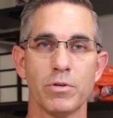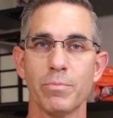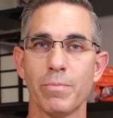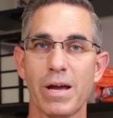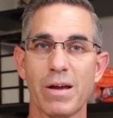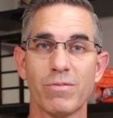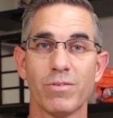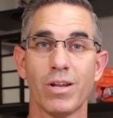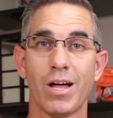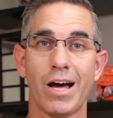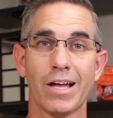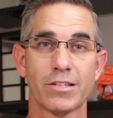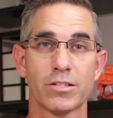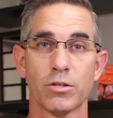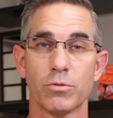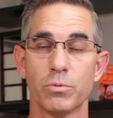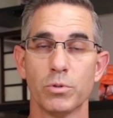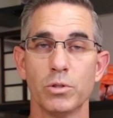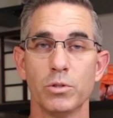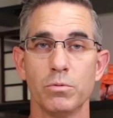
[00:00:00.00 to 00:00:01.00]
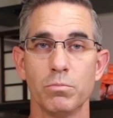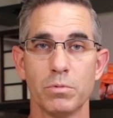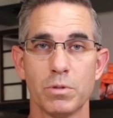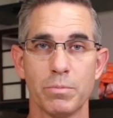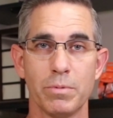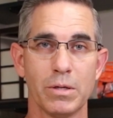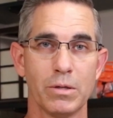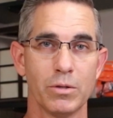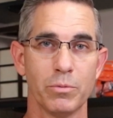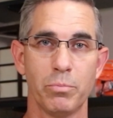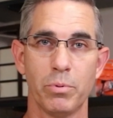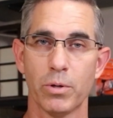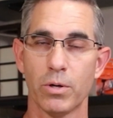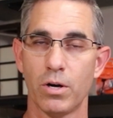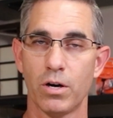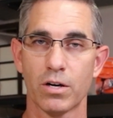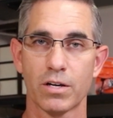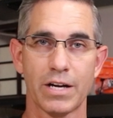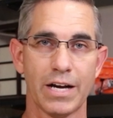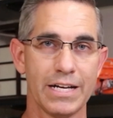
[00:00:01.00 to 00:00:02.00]
may have lots of room to be able to put
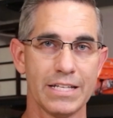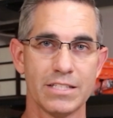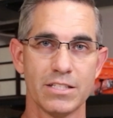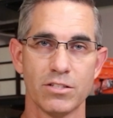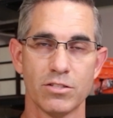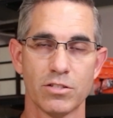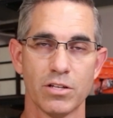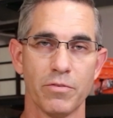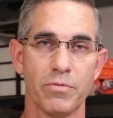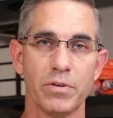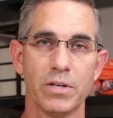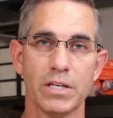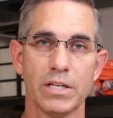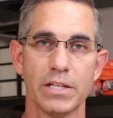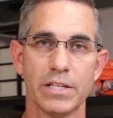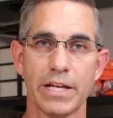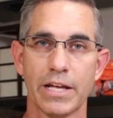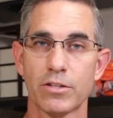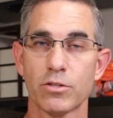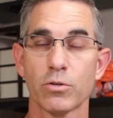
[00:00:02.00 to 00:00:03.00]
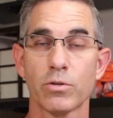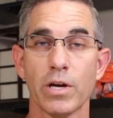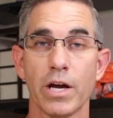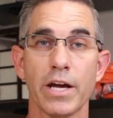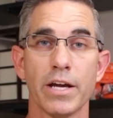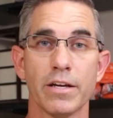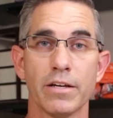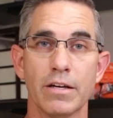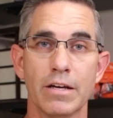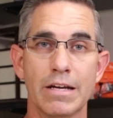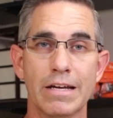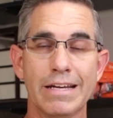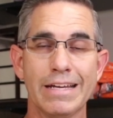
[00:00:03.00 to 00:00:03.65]
all kinds of stuff in, and that's okay.